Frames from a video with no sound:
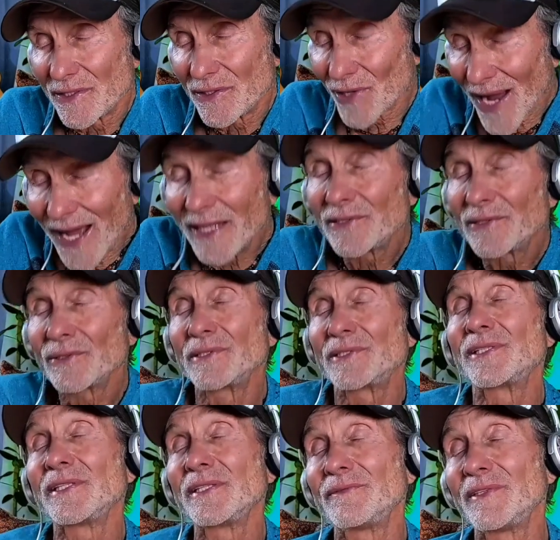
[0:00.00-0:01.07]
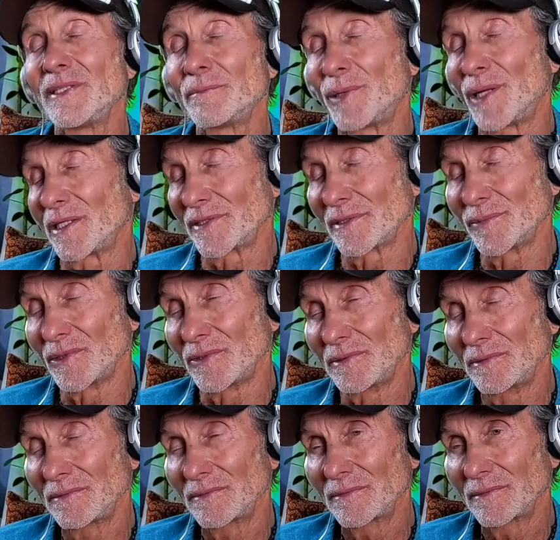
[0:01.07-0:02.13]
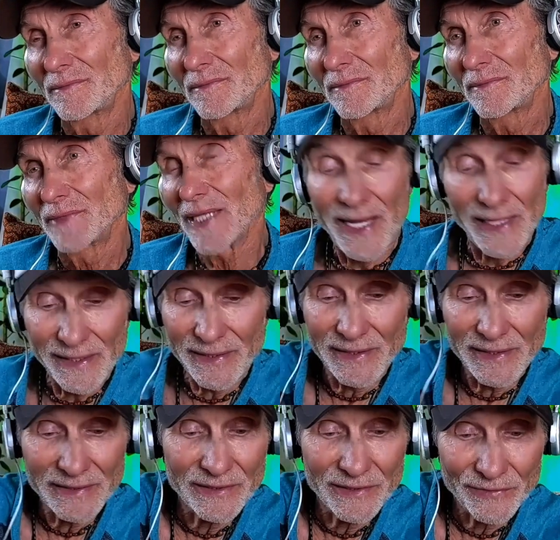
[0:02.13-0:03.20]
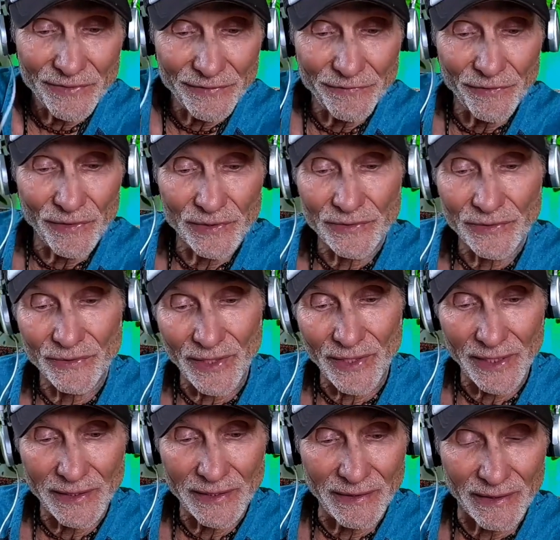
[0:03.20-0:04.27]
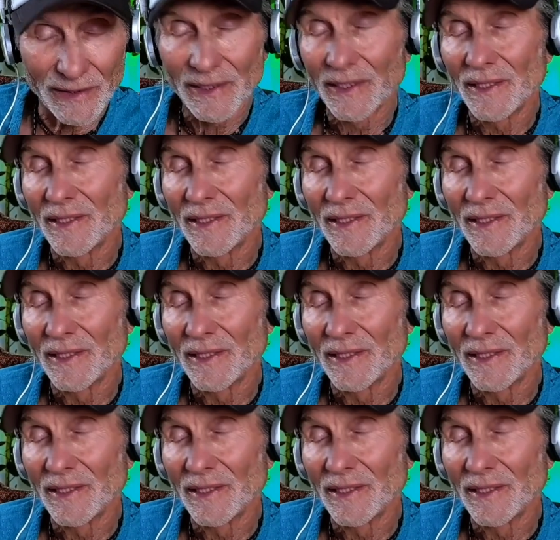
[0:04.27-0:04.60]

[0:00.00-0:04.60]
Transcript: trying to achieve the impossible, and this is referred to right here.